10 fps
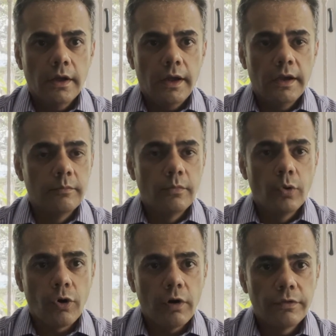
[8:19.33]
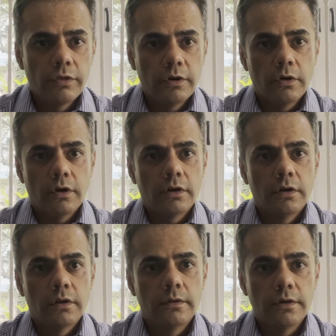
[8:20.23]
And more often than not,
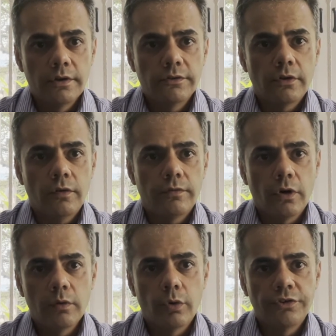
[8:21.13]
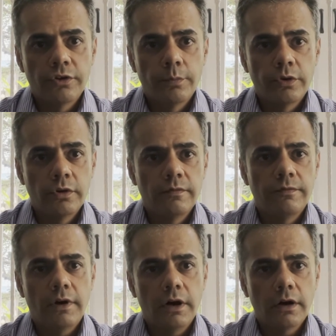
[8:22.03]
the risk of not voicing opinion
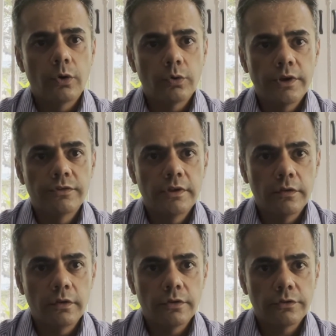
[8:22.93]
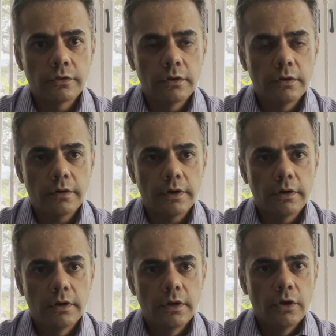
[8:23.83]
far outweighs the other risk, right?
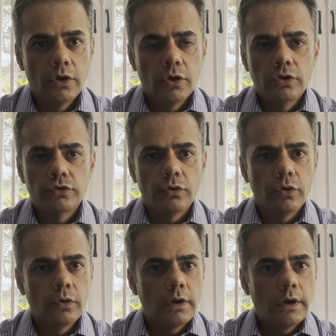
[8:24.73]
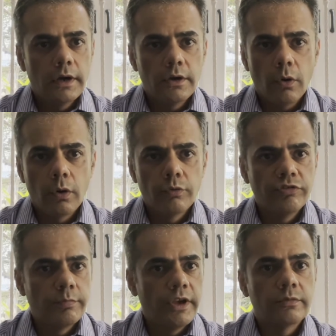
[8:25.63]
So it
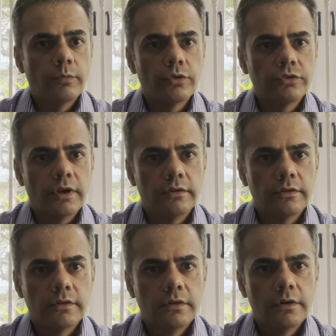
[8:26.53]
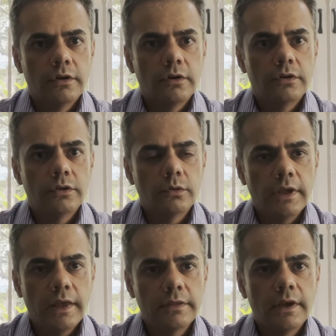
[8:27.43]
always makes more sense to
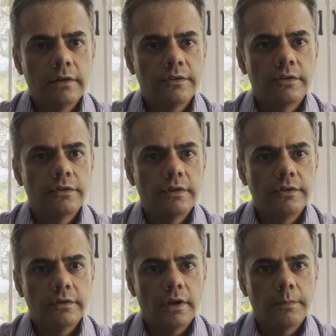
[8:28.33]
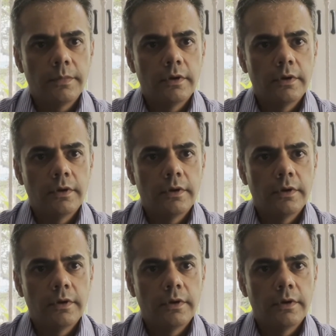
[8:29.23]
take that necessary step